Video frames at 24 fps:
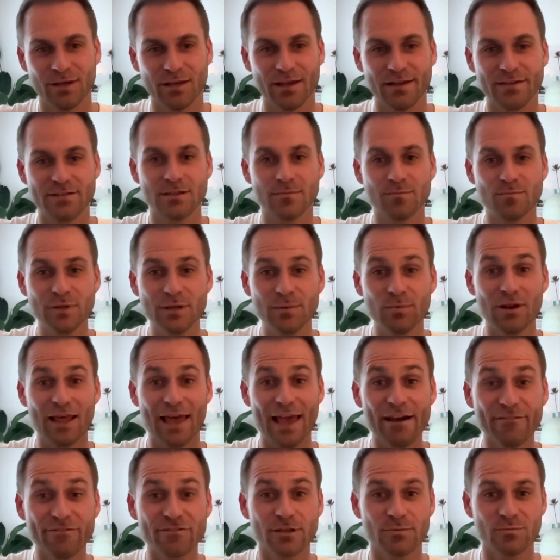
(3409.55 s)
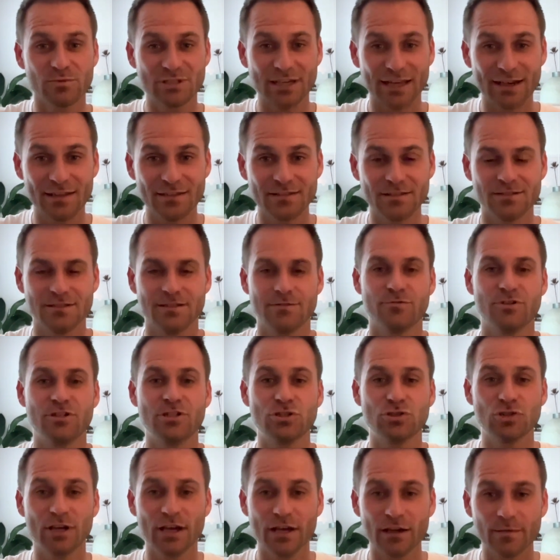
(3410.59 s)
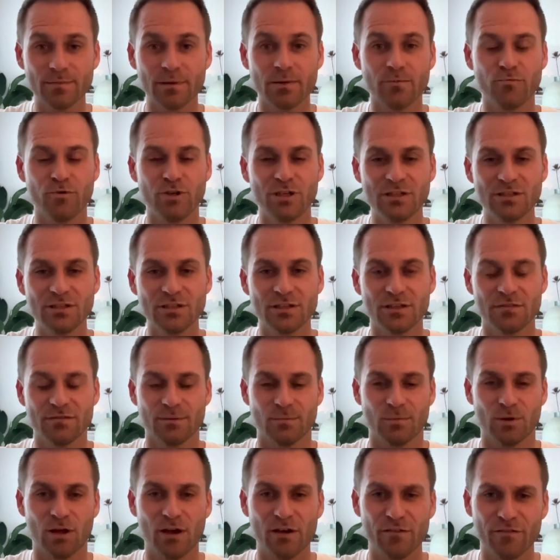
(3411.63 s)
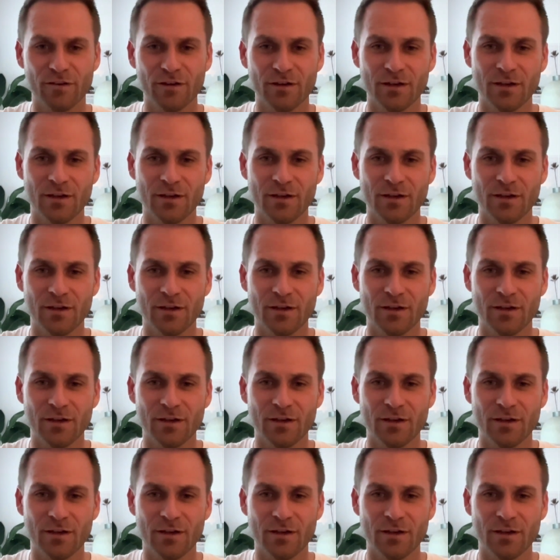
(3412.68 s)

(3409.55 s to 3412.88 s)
And some people have some challenges and we need to help them. We need to give them love.